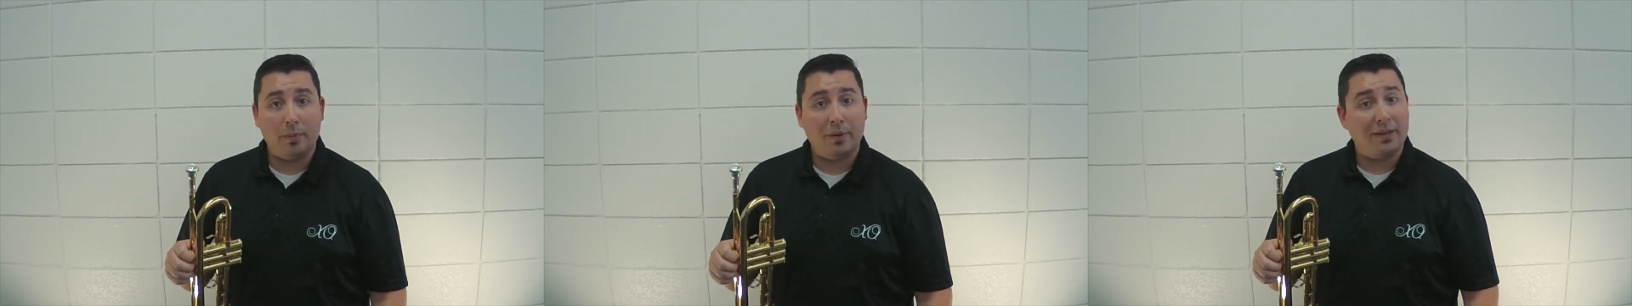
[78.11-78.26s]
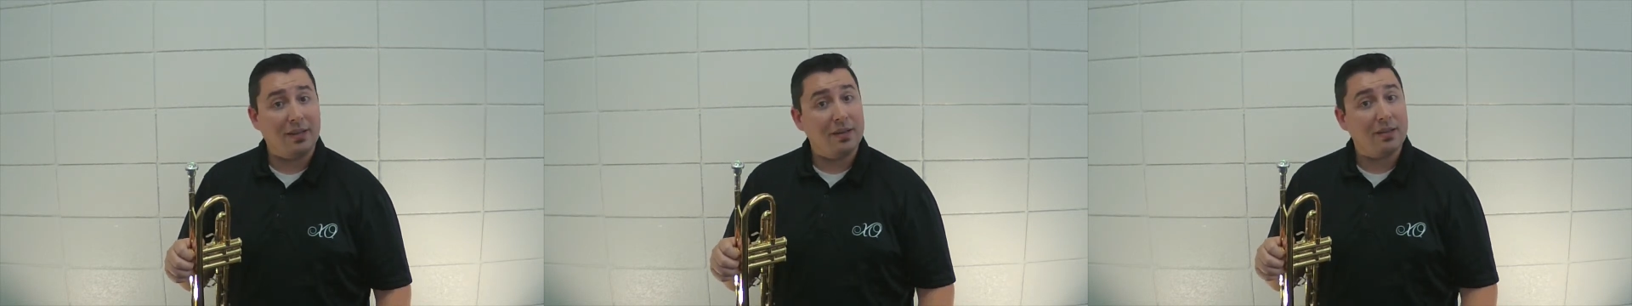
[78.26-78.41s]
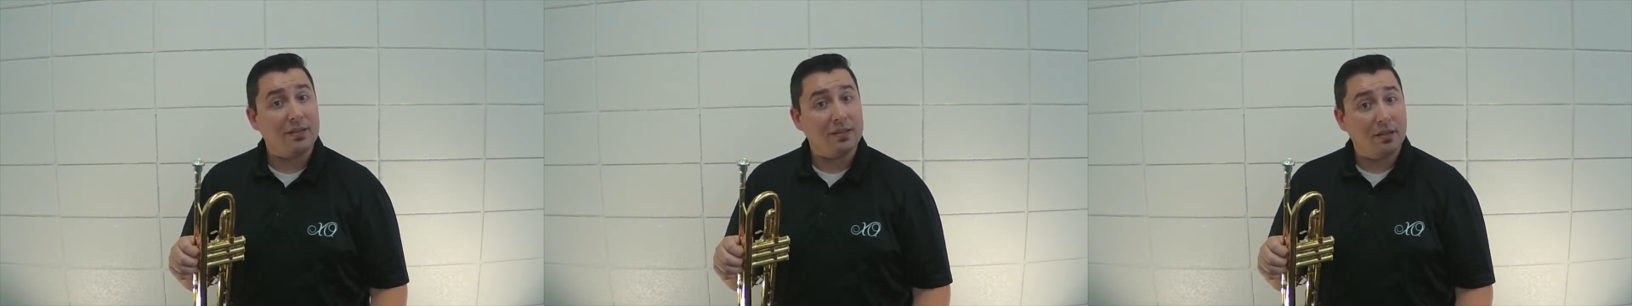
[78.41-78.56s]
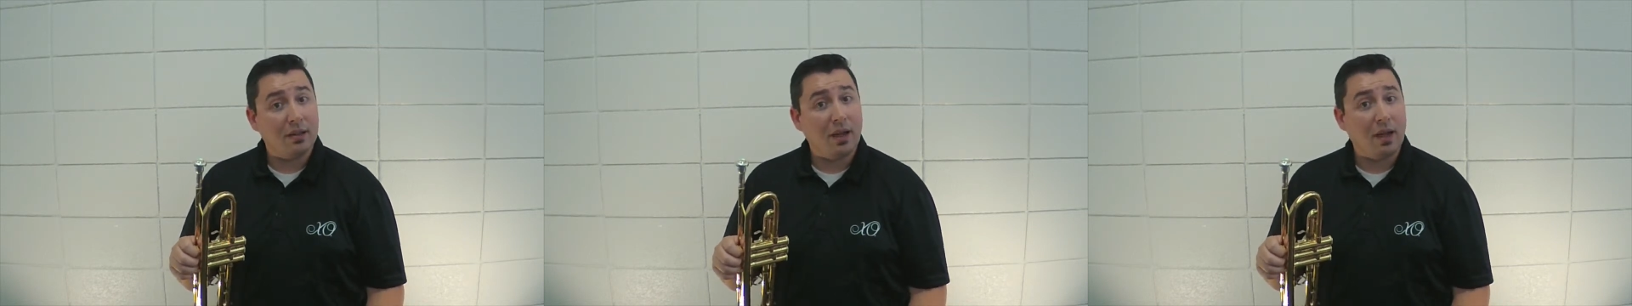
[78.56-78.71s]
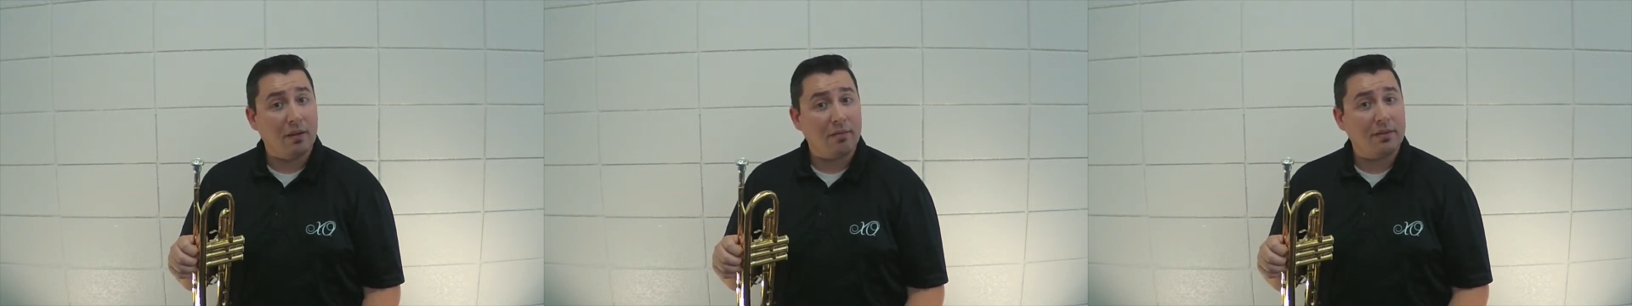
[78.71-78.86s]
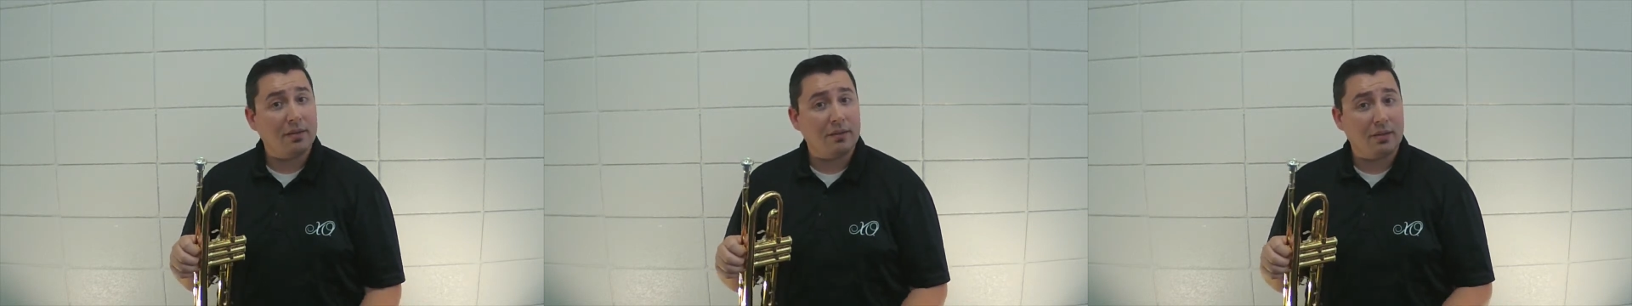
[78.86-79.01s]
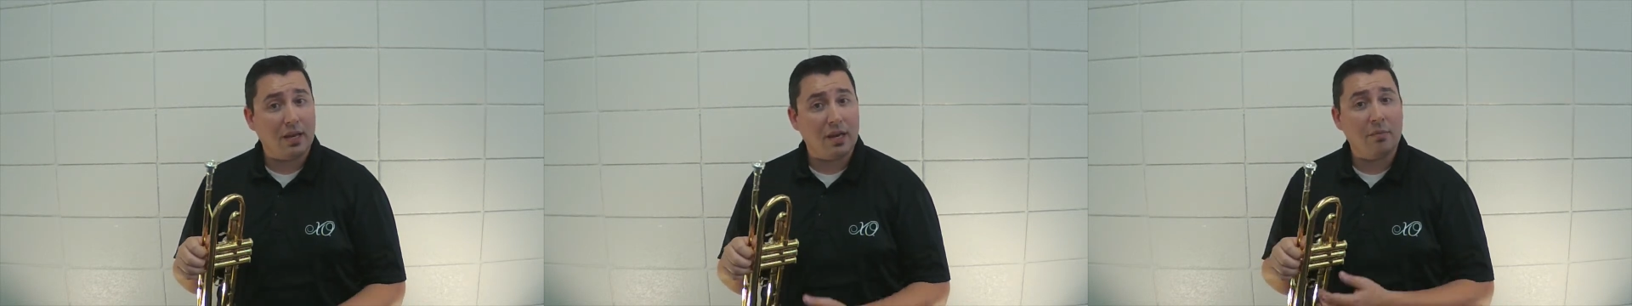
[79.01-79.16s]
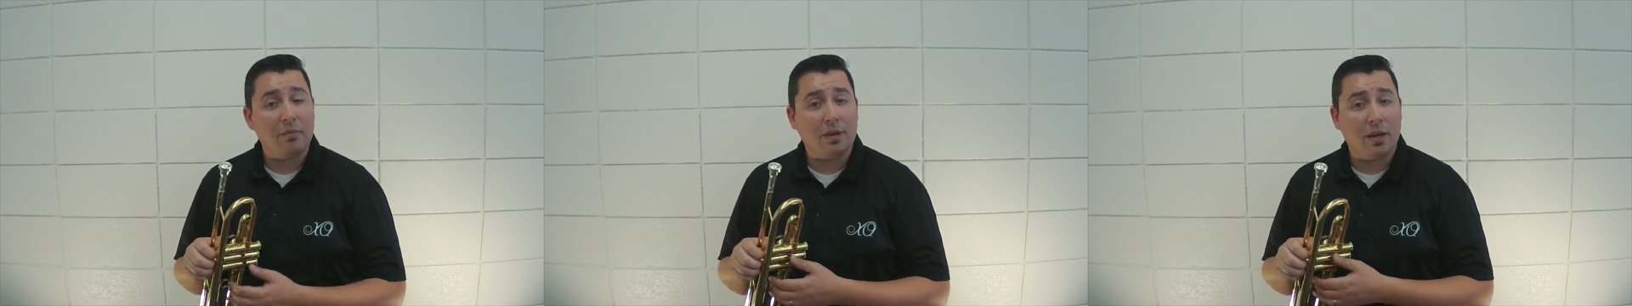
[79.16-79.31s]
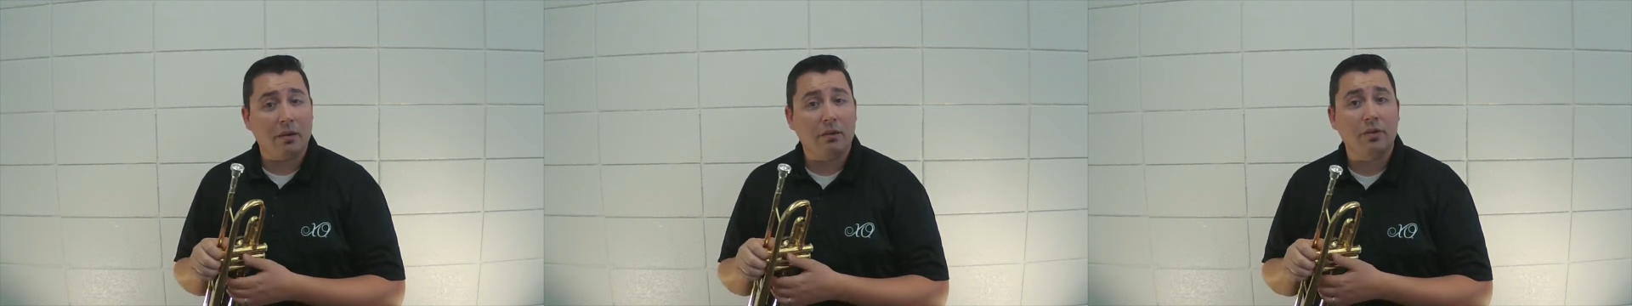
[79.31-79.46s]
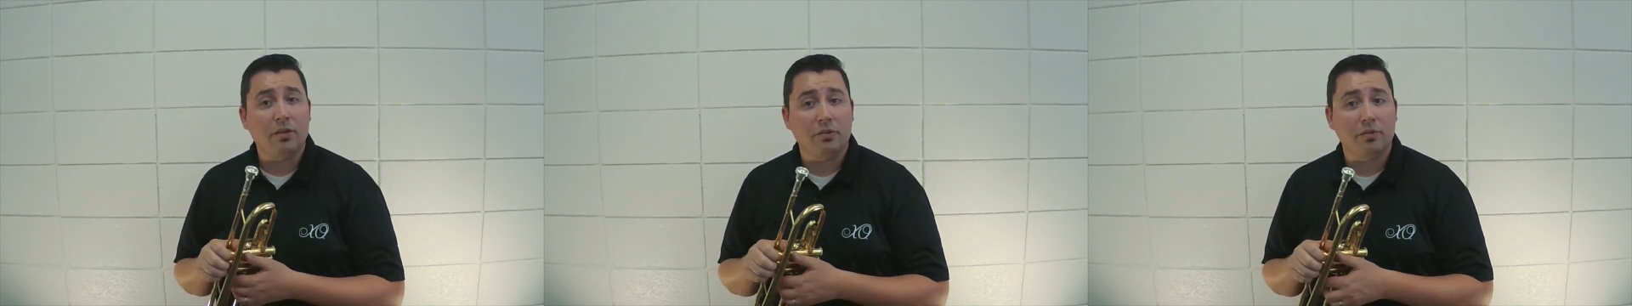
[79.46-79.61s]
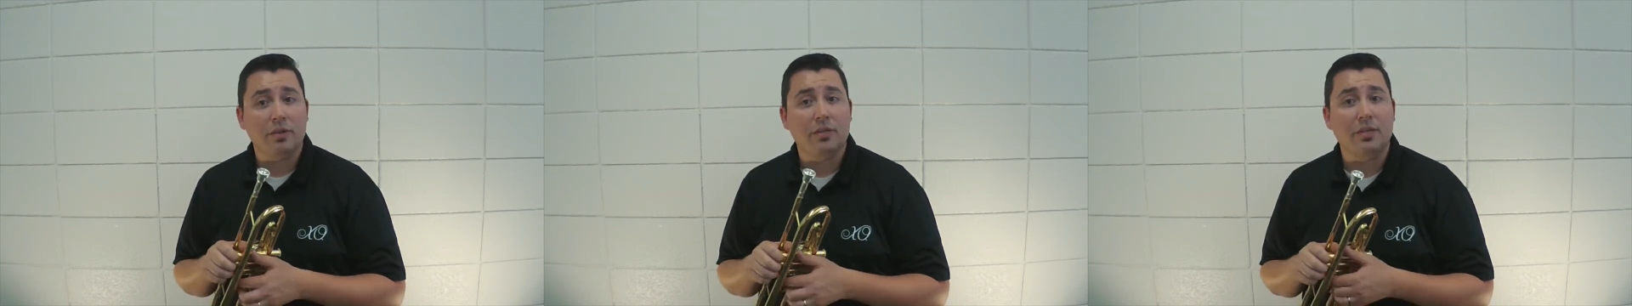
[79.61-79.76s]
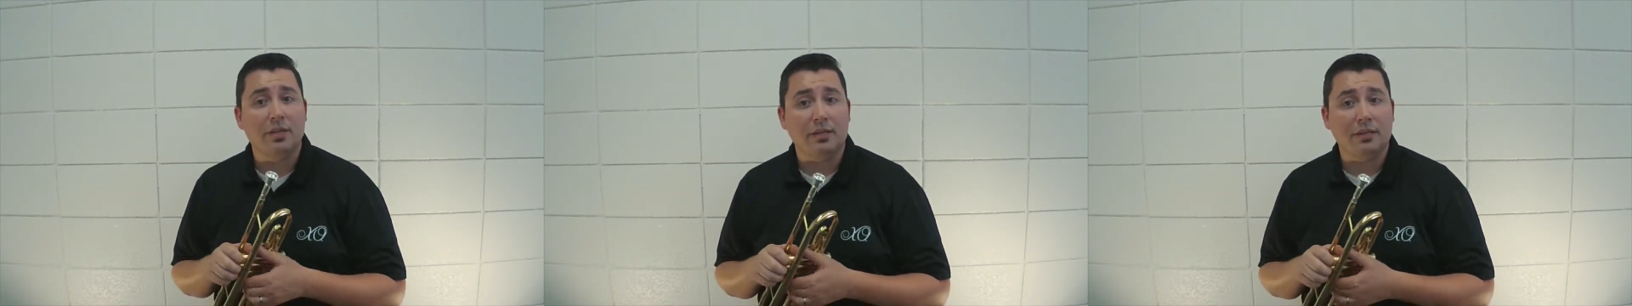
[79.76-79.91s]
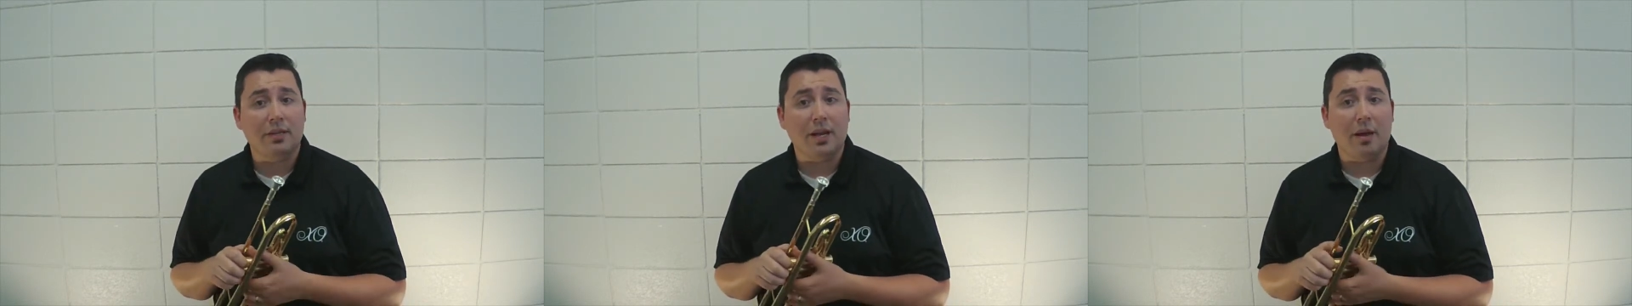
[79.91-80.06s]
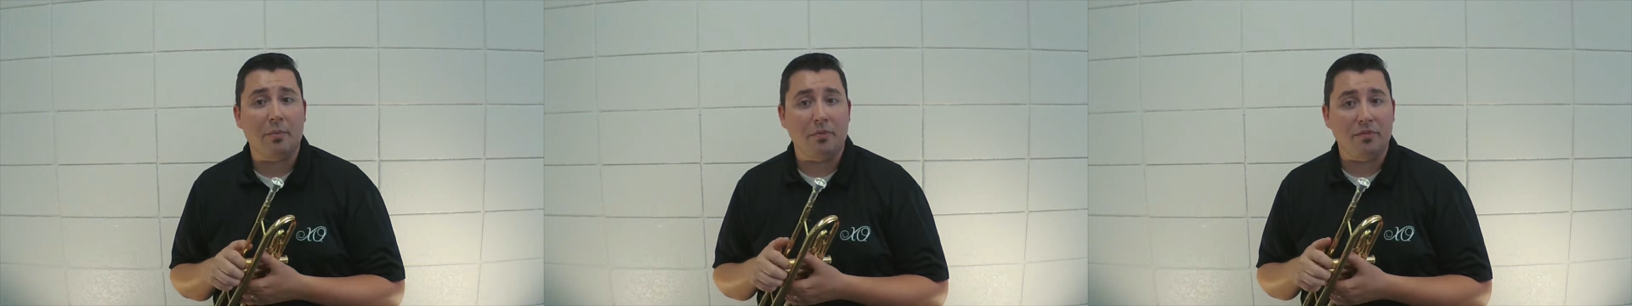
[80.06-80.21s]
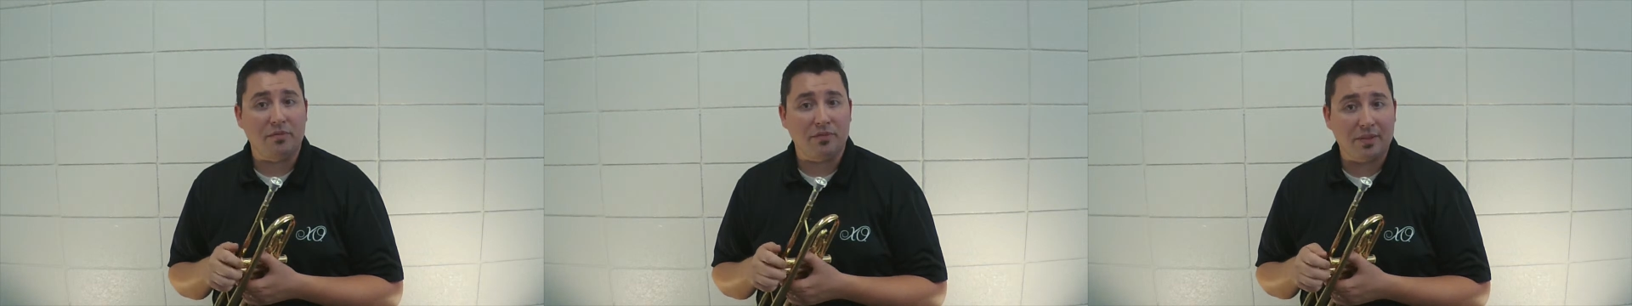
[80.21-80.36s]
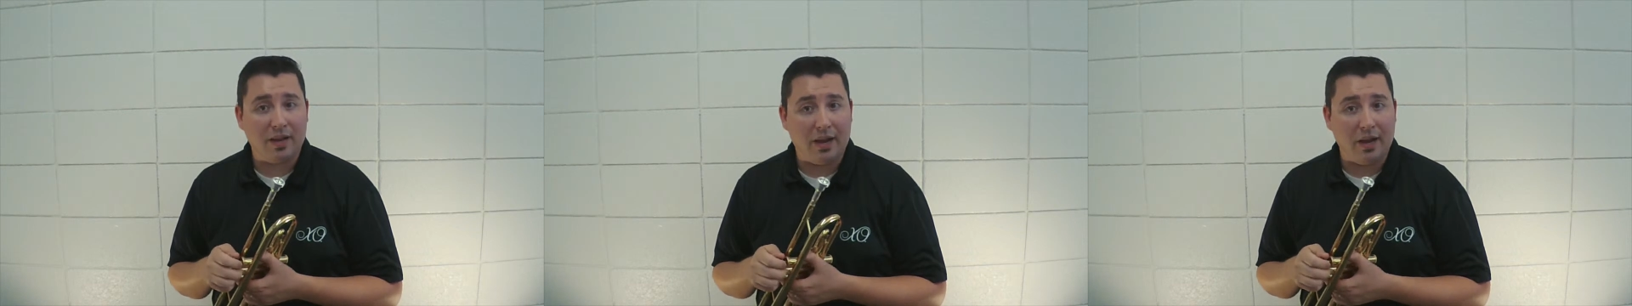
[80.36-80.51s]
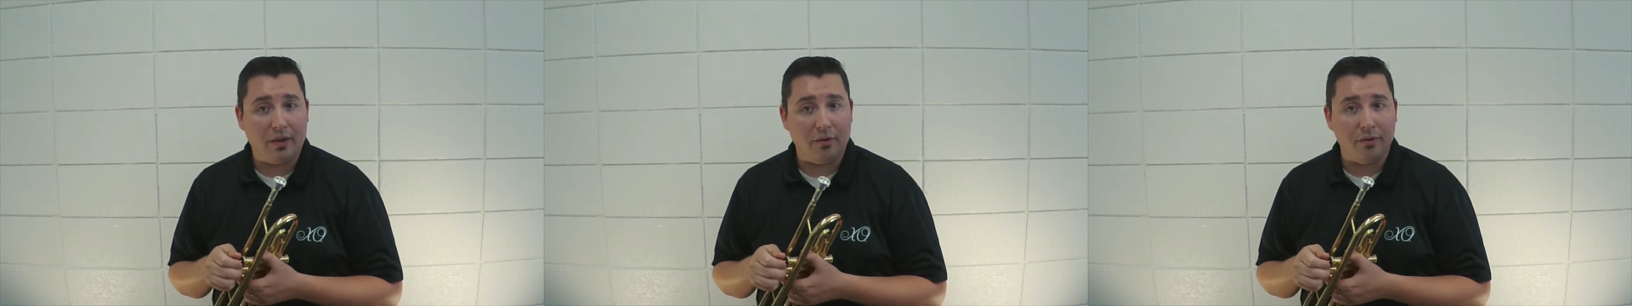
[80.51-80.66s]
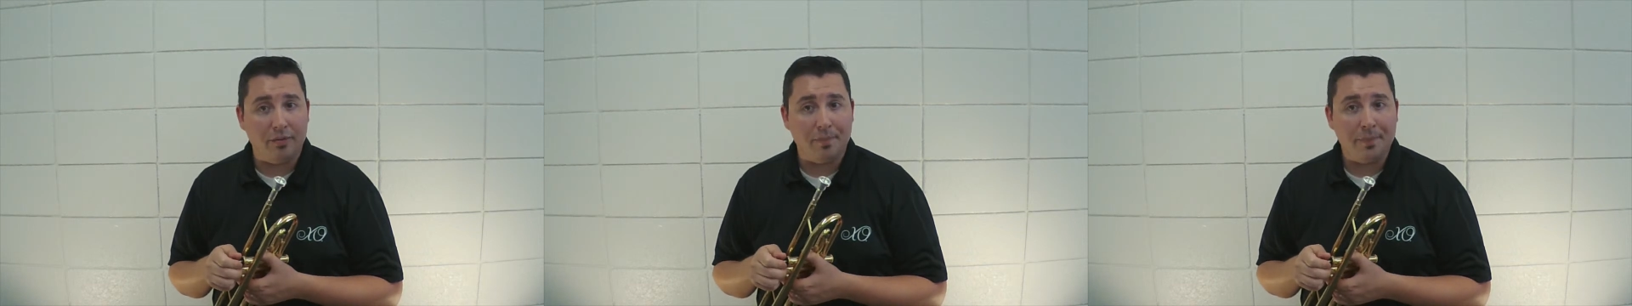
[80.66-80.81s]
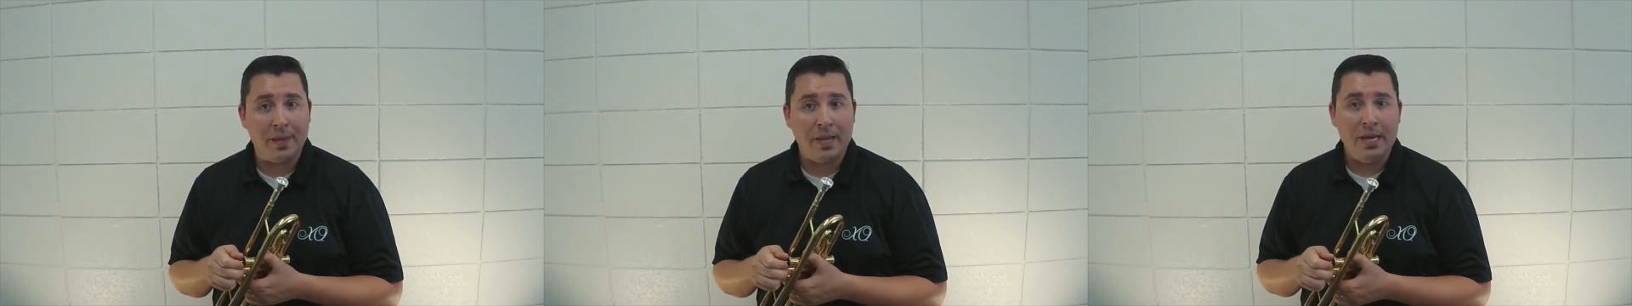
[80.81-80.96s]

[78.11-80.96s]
but they still have the same characteristic type of sound.